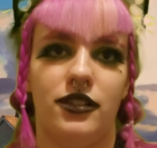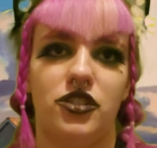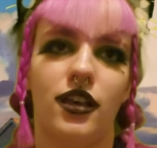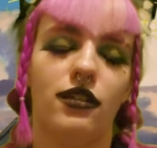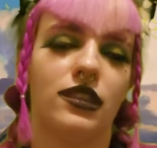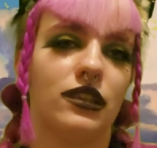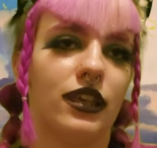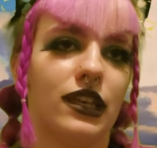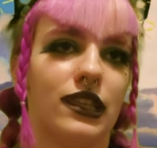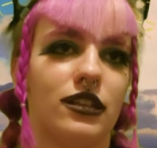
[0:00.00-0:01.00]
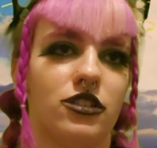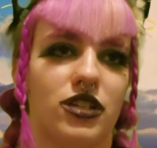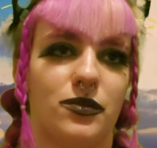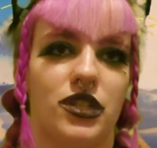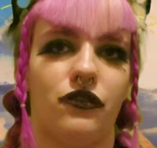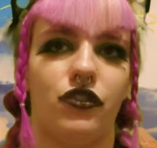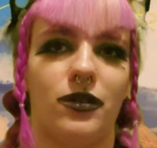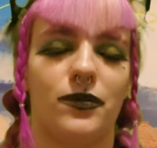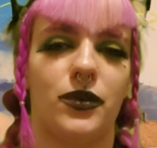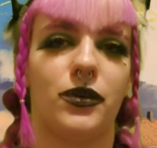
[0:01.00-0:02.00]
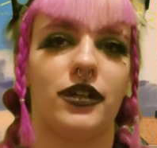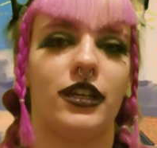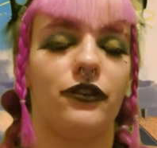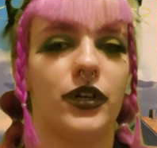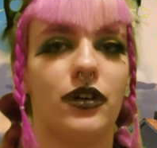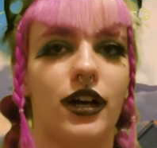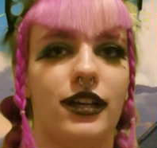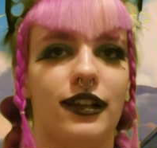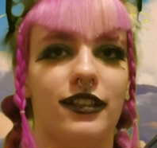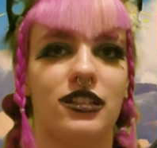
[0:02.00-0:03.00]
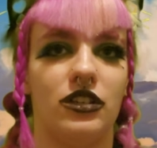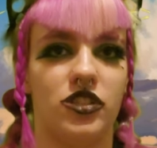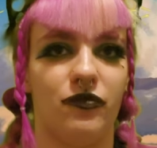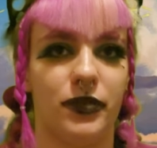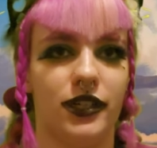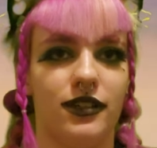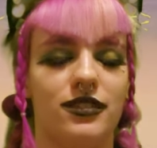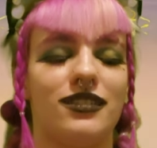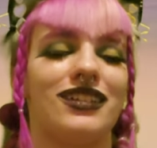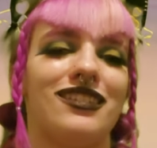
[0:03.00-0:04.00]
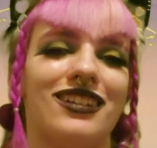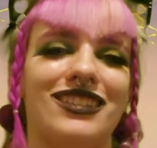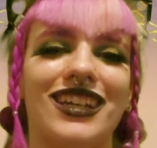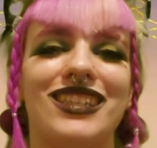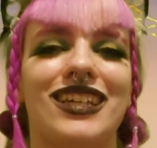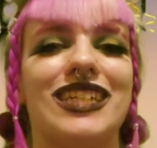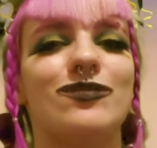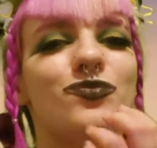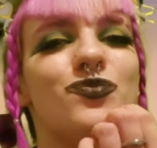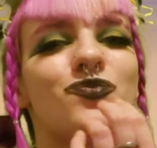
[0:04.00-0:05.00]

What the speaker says: Check out the link in the description for more info on exclusive perks. Until next time.